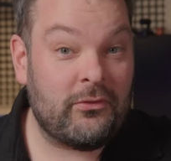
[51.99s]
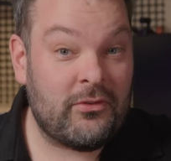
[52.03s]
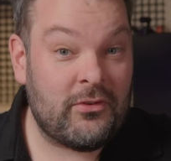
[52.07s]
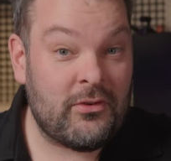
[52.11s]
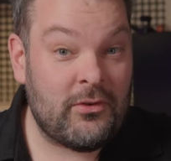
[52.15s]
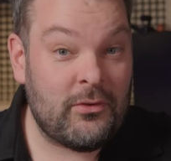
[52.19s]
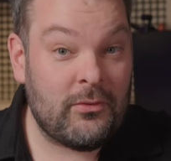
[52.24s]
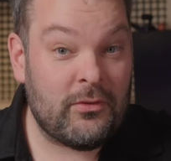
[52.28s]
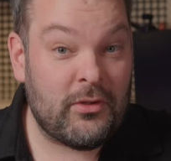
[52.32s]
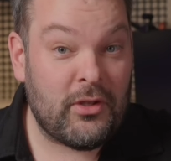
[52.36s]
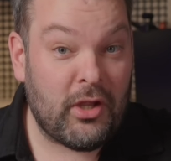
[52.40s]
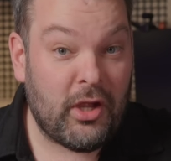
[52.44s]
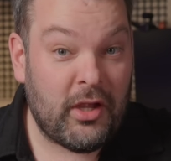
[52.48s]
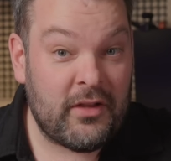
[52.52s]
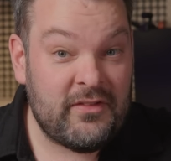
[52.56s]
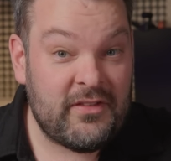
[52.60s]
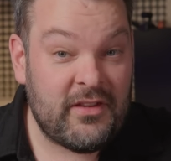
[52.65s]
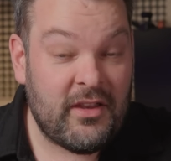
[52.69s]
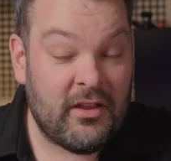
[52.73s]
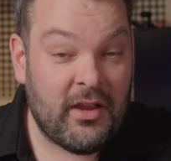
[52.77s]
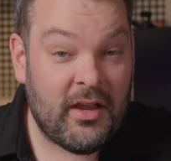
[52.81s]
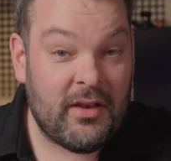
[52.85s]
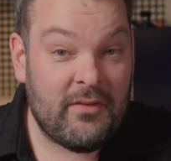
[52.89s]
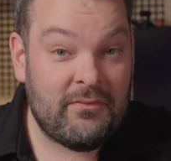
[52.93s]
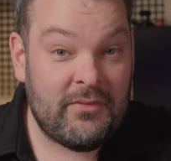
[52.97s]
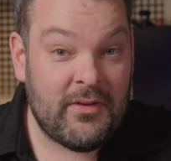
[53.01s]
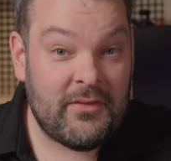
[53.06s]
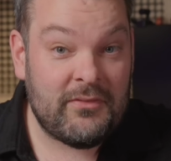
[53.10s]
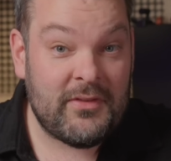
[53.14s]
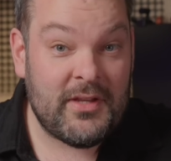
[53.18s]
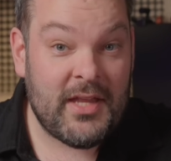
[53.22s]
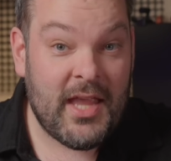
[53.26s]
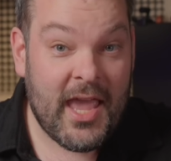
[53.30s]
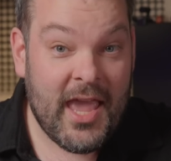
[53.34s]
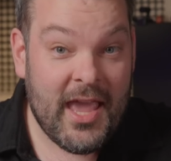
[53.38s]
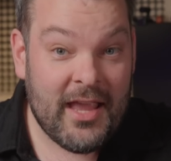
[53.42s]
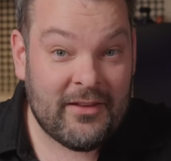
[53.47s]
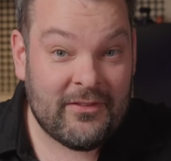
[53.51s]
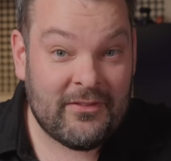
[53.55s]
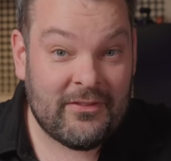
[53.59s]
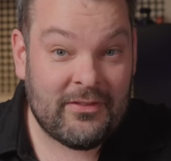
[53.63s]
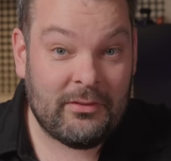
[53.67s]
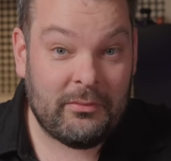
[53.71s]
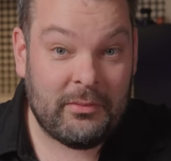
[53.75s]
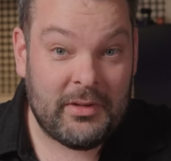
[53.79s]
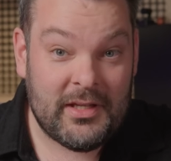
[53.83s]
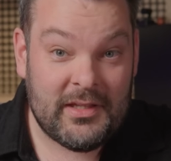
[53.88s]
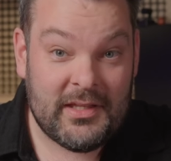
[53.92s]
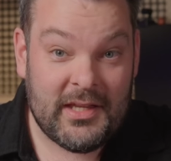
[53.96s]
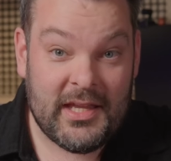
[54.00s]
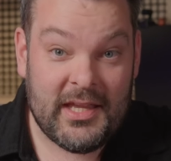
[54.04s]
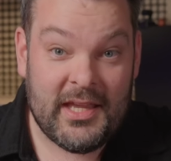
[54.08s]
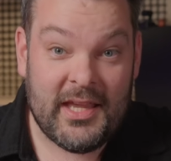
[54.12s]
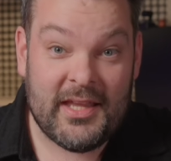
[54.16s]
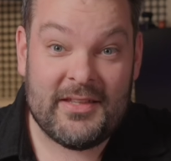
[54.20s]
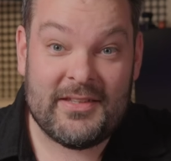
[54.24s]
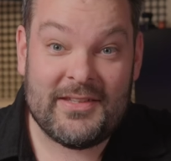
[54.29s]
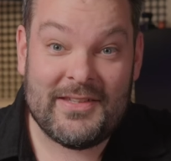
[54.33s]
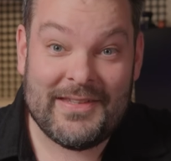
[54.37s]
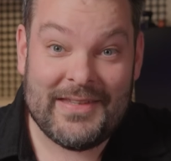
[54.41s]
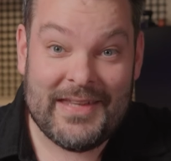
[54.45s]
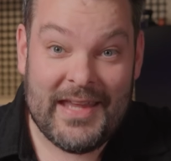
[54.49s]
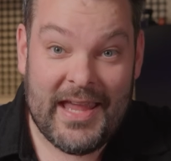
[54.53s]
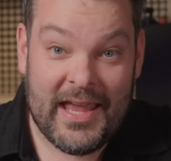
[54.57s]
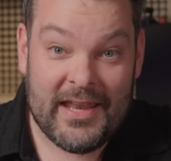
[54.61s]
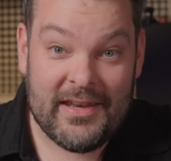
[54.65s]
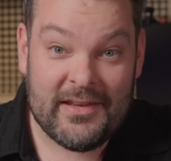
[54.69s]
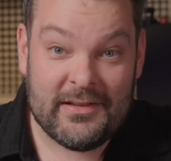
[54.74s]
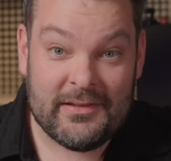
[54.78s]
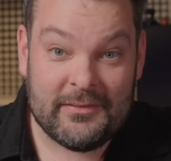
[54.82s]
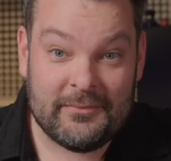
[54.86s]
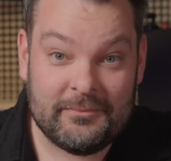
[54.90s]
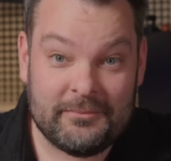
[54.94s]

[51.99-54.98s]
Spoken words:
to the 9950X3D instead.